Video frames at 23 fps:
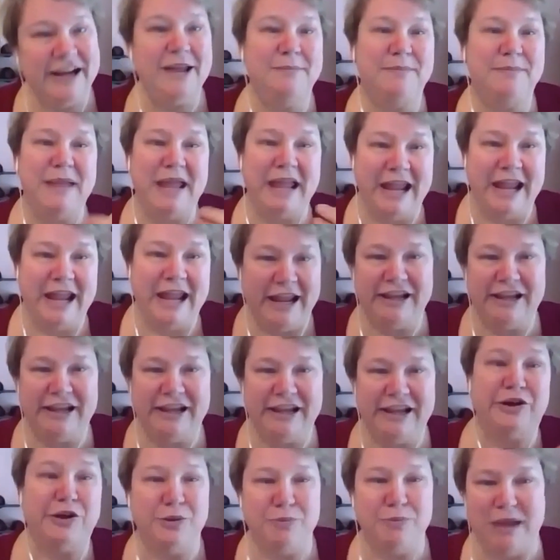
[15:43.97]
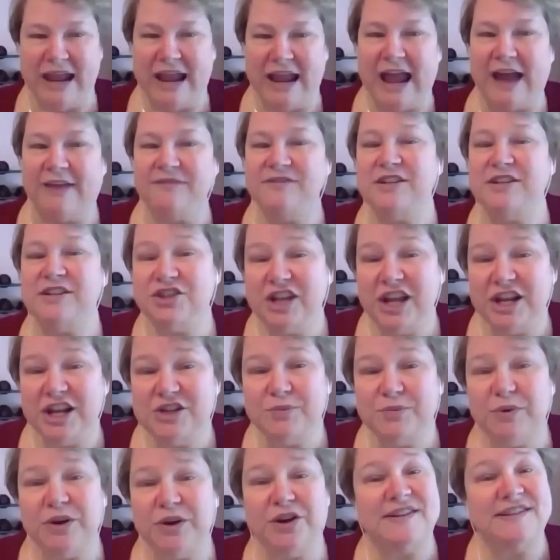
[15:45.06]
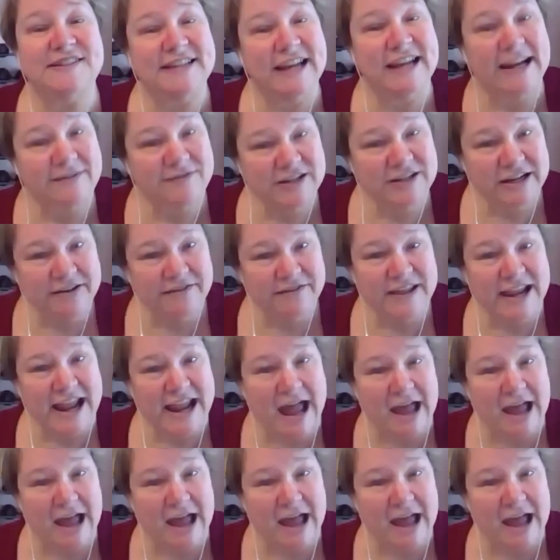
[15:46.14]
It may, you know, you may have to judge what are the safety of the